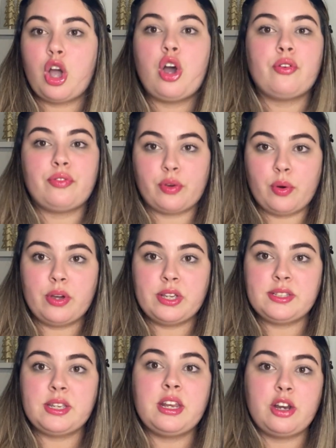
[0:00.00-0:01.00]
Of
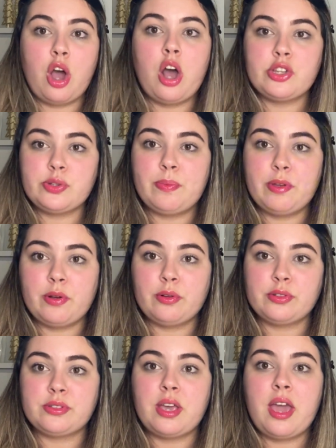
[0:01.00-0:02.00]
course, in
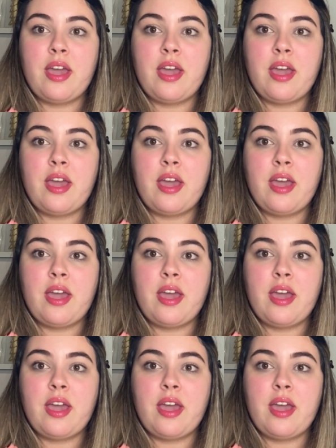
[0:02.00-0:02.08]
hospitals,